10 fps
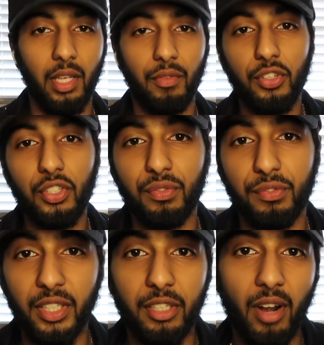If you just
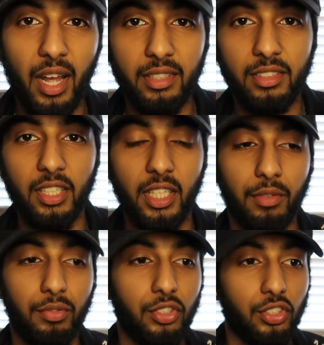free ride,
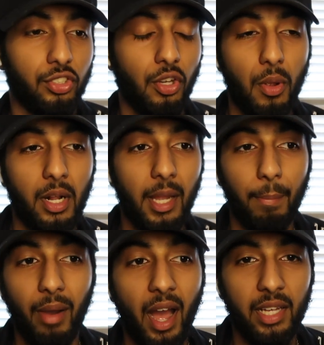if you just, click
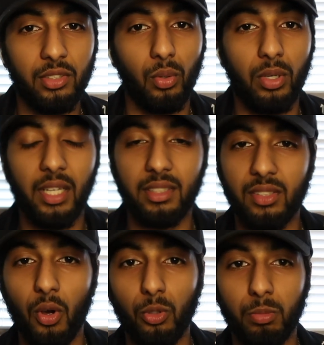buys or click
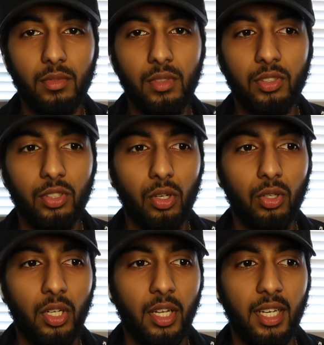sells.
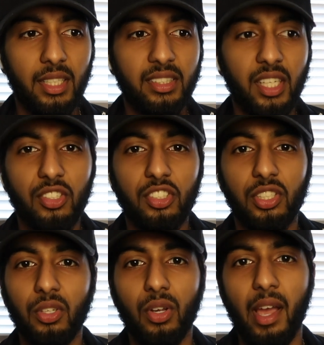So let's say you
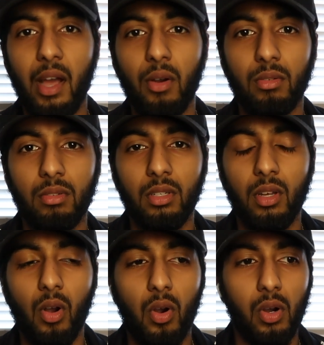just took a L
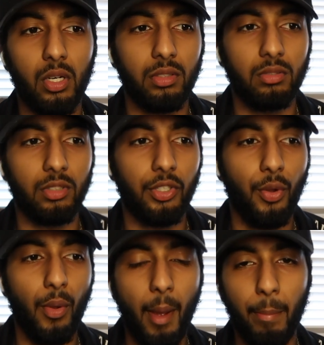on,
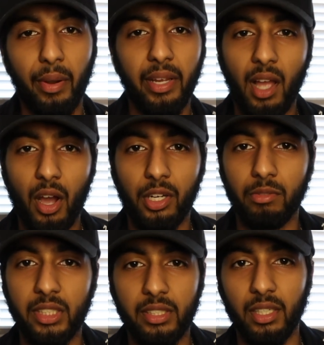a breakout and a
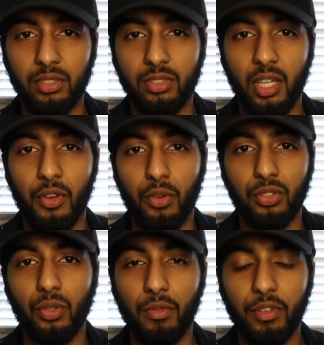retest, and you're
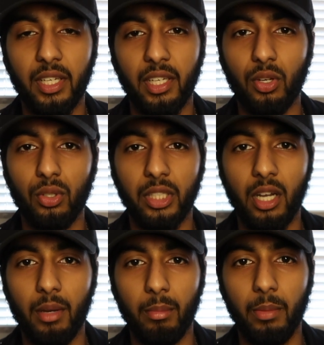still thinking it going
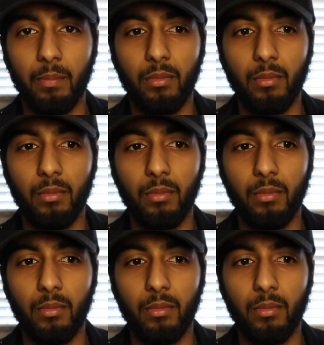up.